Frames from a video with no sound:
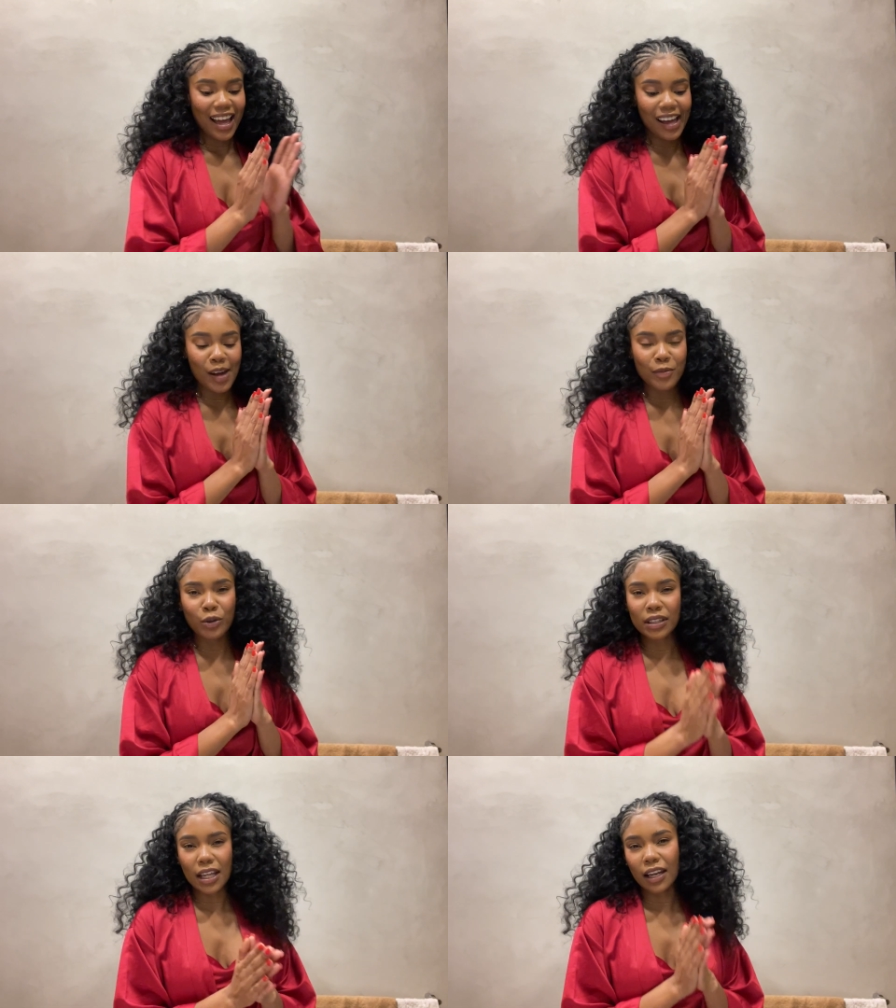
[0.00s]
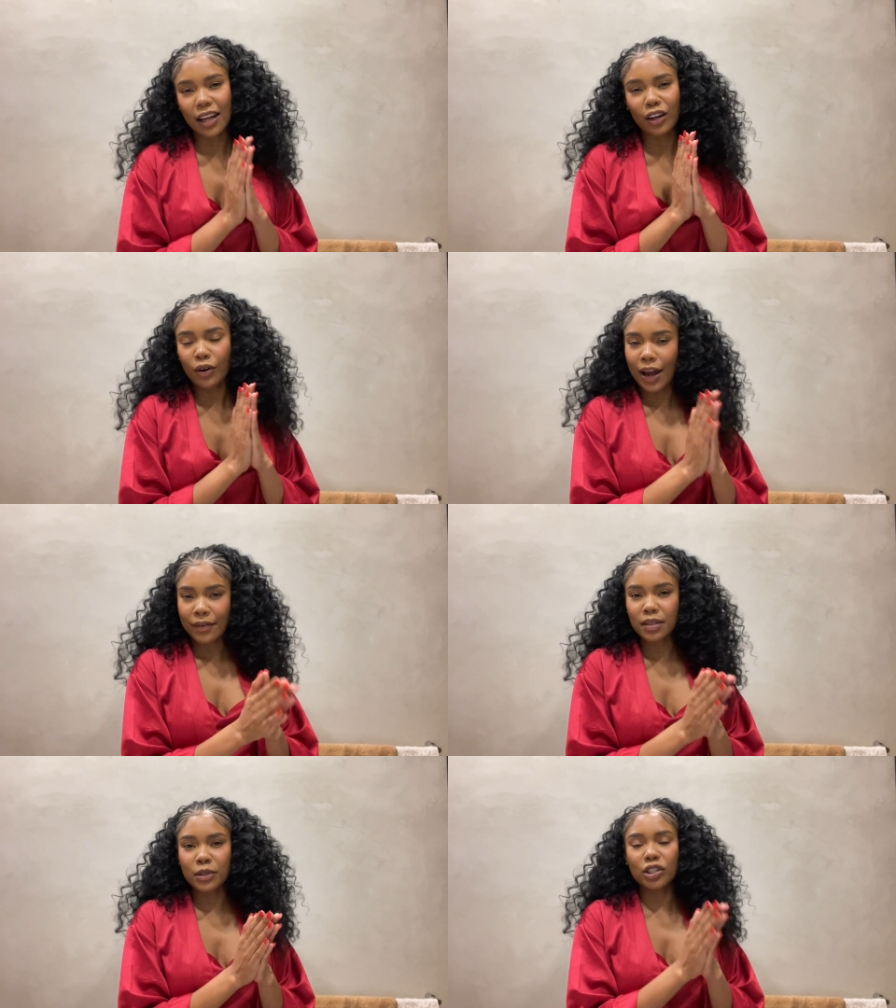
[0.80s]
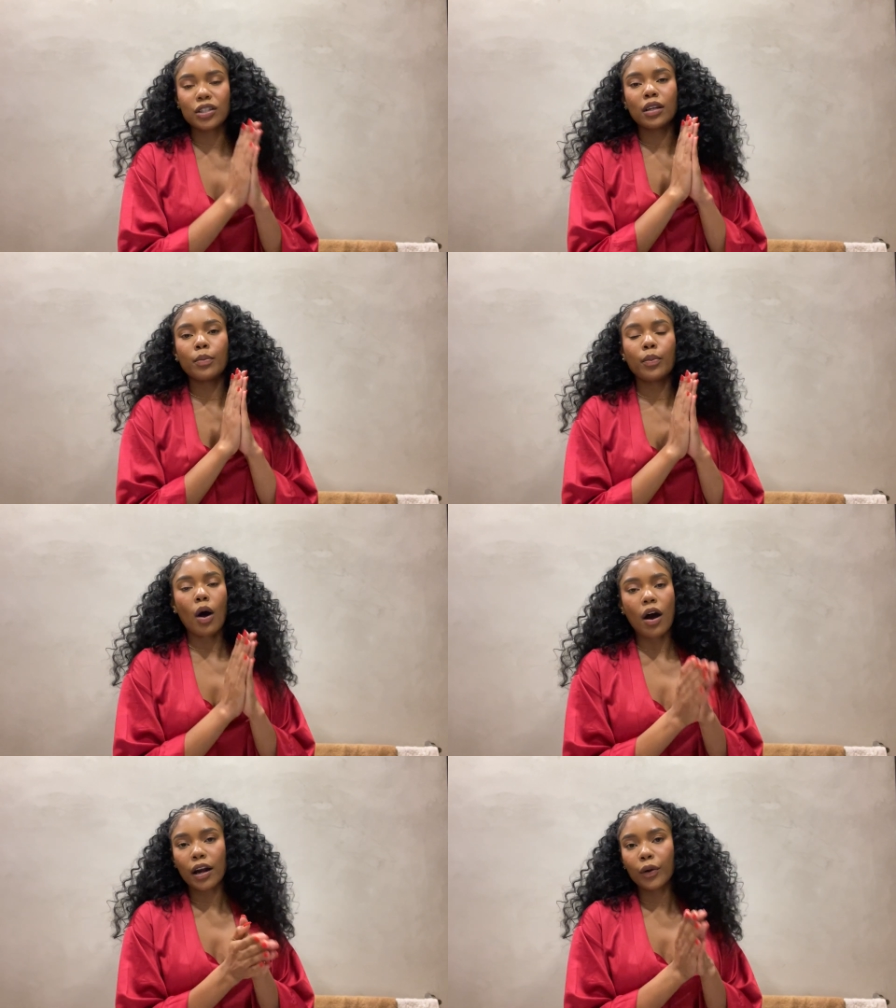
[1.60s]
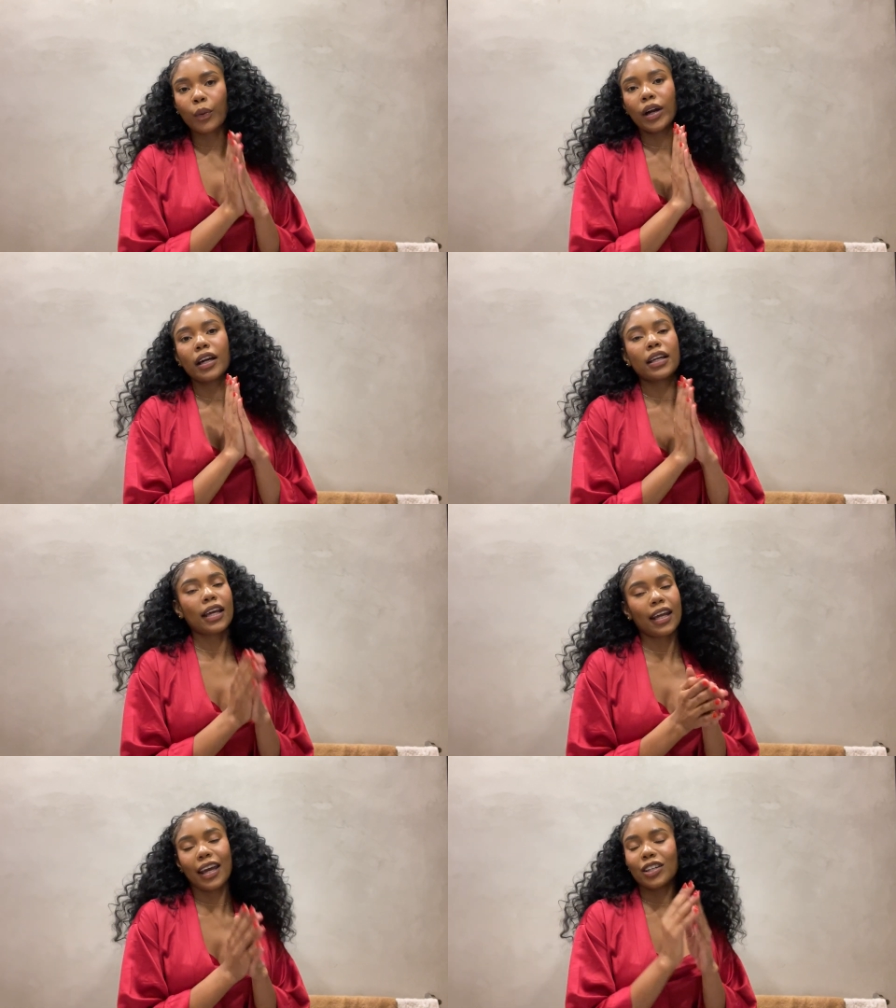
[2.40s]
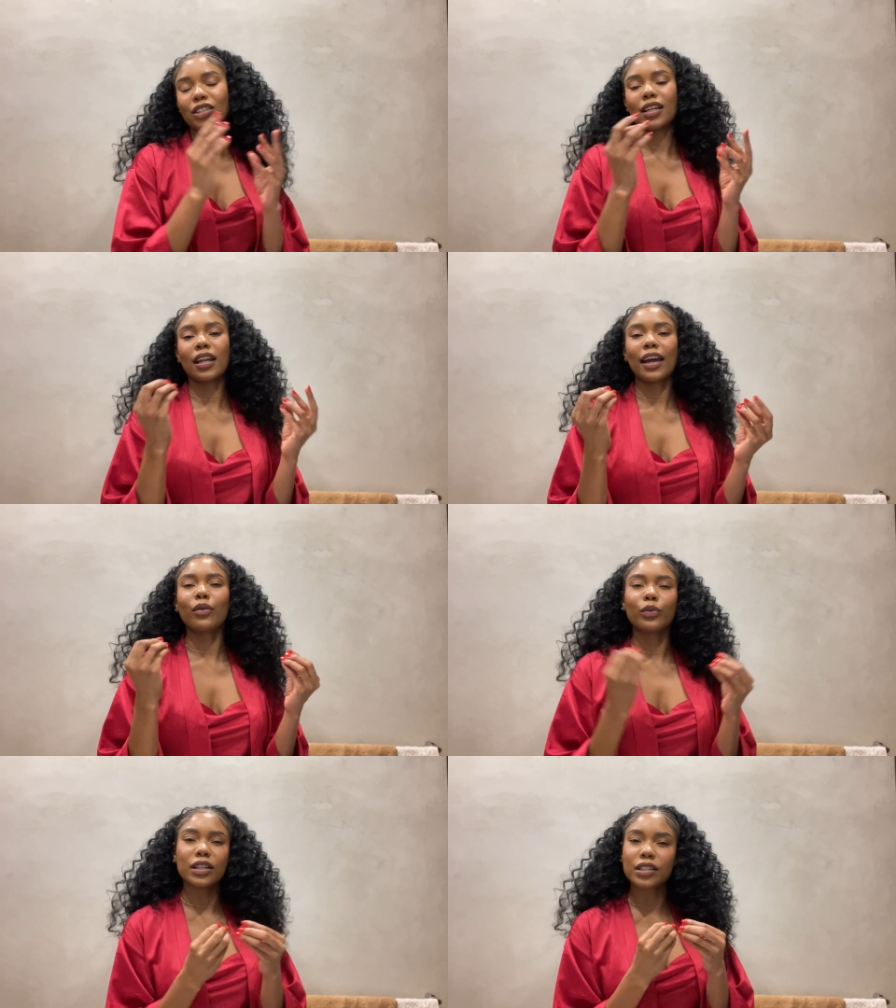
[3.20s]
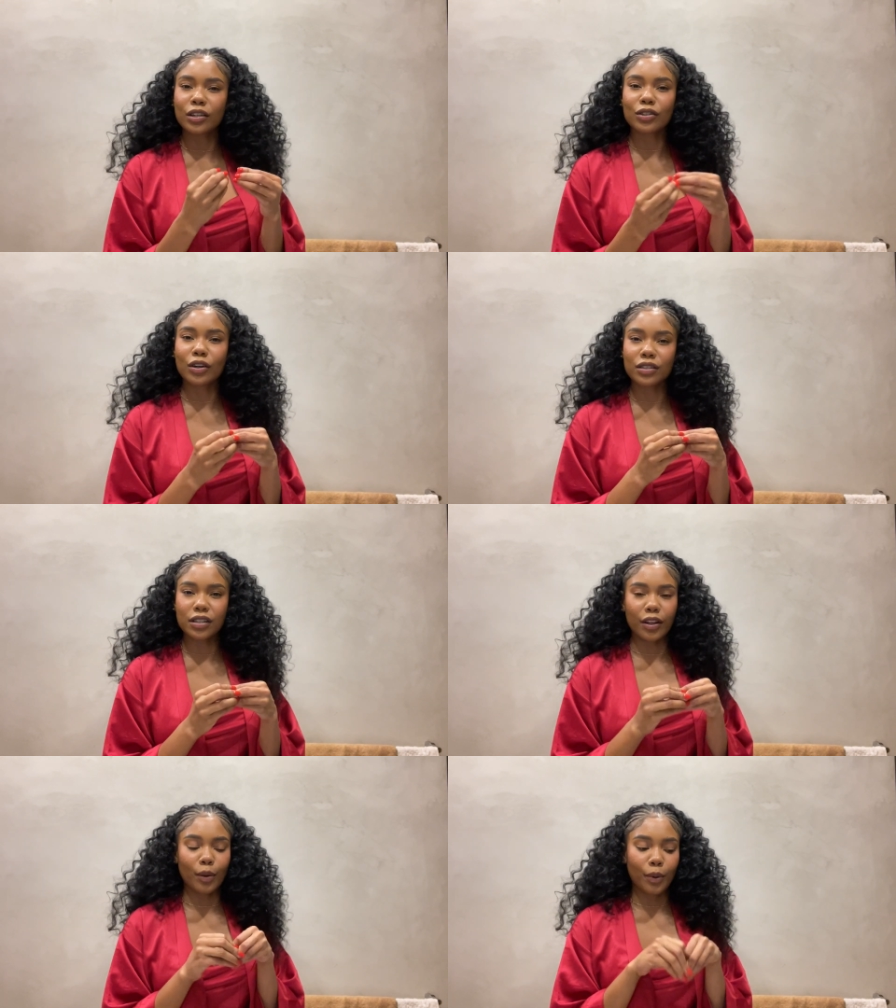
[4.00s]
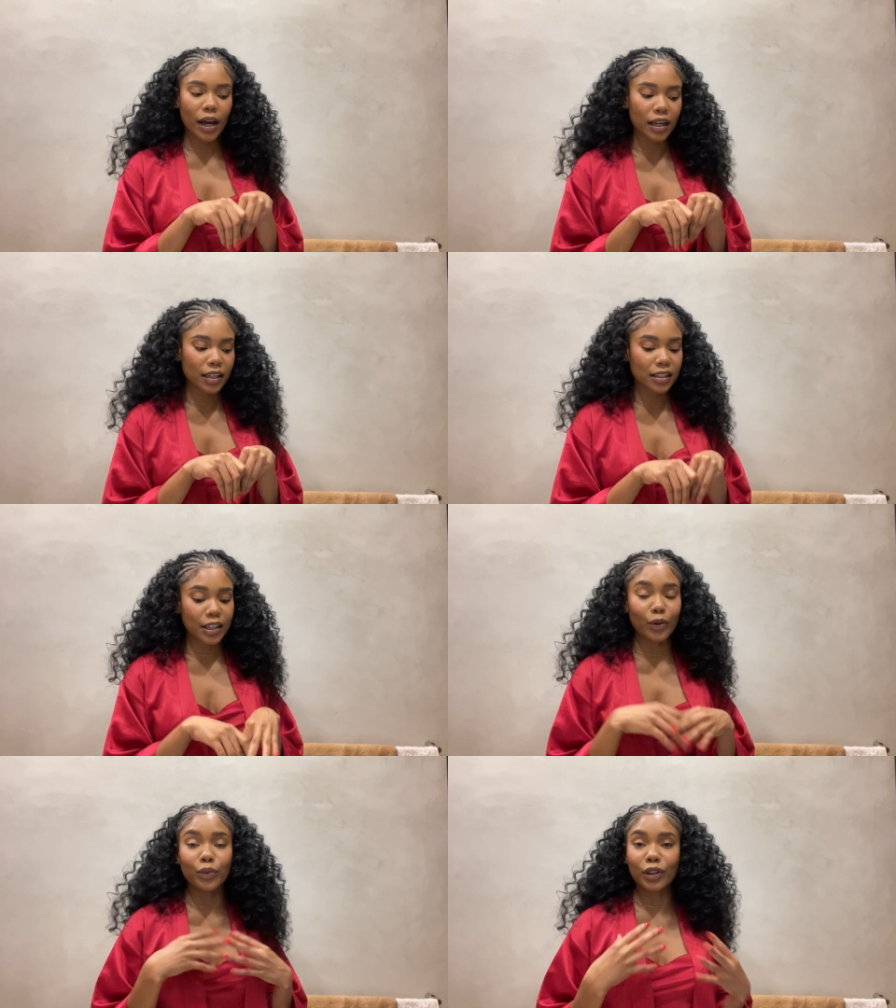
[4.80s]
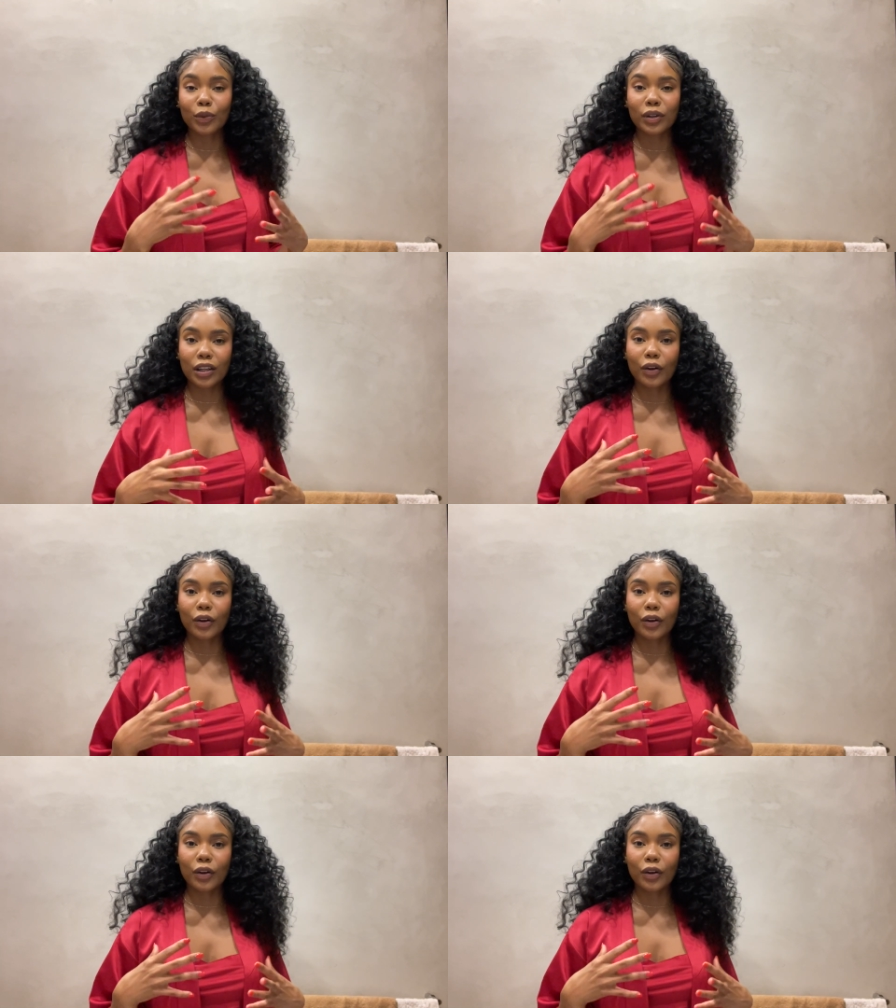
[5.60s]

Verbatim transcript: Um, you can tell a lot of craftsmanship, hard work, dedication, and like research goes into their products. They're really, really